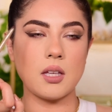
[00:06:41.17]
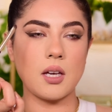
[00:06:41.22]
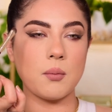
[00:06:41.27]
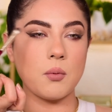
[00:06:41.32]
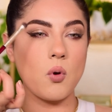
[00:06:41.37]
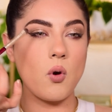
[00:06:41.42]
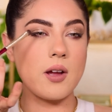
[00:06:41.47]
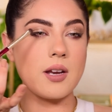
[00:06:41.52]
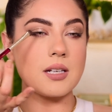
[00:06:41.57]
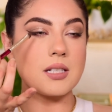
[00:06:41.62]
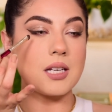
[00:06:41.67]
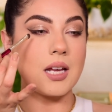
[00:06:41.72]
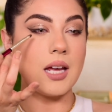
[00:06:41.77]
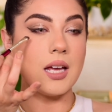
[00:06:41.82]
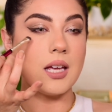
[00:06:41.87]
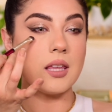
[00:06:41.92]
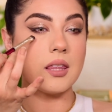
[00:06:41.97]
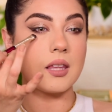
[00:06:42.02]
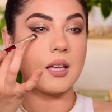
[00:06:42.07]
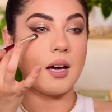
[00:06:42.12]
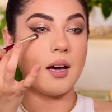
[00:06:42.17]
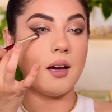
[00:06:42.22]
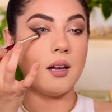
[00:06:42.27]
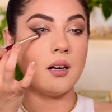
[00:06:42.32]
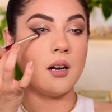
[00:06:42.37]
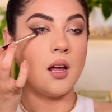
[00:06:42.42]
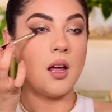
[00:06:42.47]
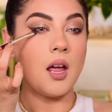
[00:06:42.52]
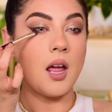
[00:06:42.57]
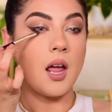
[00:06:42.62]
I'm going to take that
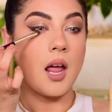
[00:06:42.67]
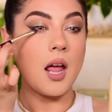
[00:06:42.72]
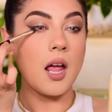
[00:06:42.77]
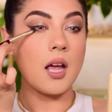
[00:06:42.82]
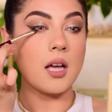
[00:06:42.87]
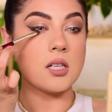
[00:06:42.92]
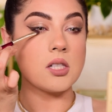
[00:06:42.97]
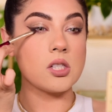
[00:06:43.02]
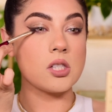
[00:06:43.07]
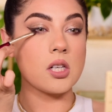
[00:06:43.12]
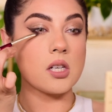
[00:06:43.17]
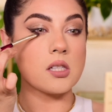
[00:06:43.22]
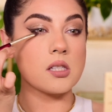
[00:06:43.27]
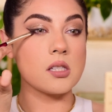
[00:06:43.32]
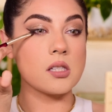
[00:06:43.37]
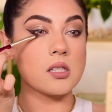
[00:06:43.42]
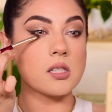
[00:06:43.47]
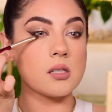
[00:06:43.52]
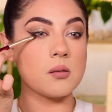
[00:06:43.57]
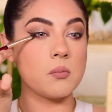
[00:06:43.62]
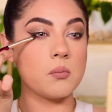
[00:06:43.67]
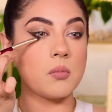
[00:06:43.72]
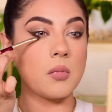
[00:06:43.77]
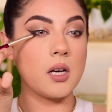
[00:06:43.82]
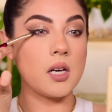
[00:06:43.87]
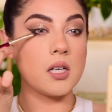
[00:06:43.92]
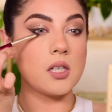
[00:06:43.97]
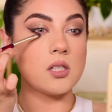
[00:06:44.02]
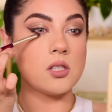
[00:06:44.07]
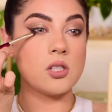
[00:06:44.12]
and just
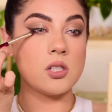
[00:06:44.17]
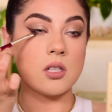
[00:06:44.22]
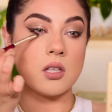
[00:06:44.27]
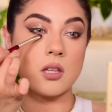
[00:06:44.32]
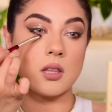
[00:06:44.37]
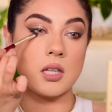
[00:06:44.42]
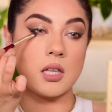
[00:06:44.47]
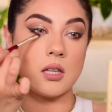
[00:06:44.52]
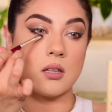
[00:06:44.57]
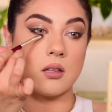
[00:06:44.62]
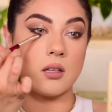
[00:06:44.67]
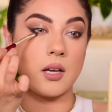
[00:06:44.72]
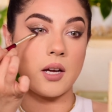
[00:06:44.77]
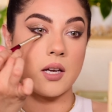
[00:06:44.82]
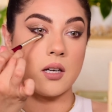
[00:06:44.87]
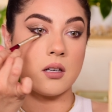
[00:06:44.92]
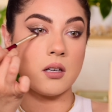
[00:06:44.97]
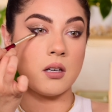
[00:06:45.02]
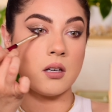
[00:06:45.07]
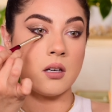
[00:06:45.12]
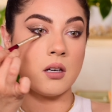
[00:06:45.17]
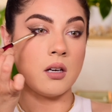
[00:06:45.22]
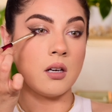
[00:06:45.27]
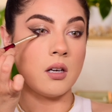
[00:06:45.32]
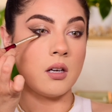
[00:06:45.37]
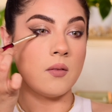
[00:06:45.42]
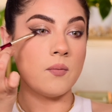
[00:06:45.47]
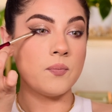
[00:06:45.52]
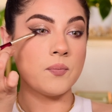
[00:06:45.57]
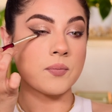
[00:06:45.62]
smudge the liner
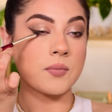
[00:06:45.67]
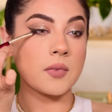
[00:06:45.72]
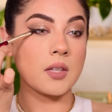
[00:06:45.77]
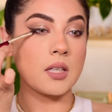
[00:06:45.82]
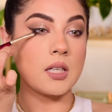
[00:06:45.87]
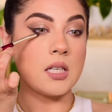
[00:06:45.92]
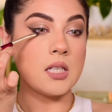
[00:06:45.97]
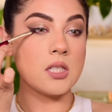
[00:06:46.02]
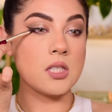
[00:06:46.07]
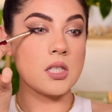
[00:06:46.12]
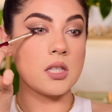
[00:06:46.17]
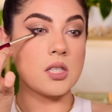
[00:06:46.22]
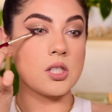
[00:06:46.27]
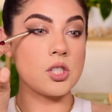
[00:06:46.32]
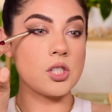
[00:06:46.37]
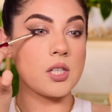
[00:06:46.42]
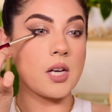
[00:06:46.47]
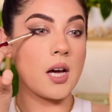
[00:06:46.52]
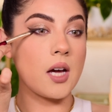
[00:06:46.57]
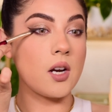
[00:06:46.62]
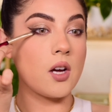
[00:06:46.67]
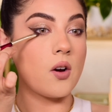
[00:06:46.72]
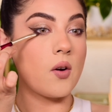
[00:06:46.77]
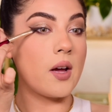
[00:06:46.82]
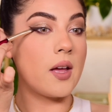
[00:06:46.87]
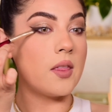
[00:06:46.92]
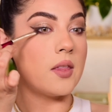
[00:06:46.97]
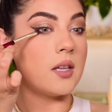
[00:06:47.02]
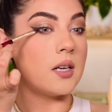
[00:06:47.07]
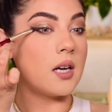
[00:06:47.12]
into the shadow
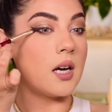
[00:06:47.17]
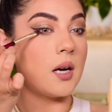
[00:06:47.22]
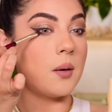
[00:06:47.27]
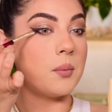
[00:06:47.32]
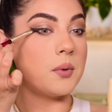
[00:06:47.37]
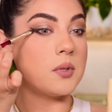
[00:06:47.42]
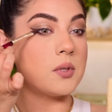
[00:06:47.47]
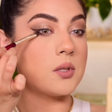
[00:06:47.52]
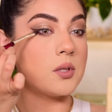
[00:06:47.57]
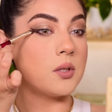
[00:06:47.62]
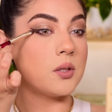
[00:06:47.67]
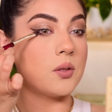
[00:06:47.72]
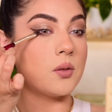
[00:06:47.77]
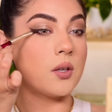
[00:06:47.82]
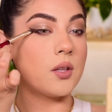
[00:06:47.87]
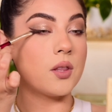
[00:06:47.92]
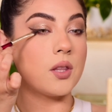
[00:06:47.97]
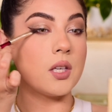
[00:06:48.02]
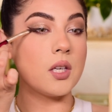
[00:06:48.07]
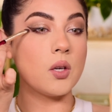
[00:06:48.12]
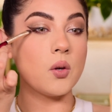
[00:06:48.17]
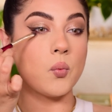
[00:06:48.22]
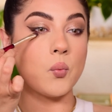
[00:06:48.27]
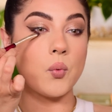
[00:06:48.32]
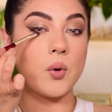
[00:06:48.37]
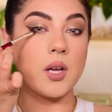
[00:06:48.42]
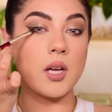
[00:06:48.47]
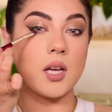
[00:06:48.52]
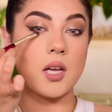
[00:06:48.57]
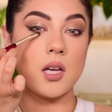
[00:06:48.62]
and then up into the
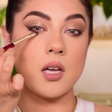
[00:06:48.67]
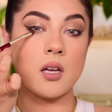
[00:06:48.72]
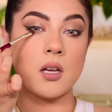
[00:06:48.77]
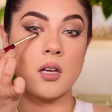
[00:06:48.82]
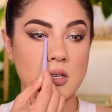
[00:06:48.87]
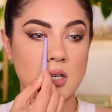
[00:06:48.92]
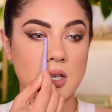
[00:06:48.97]
wing.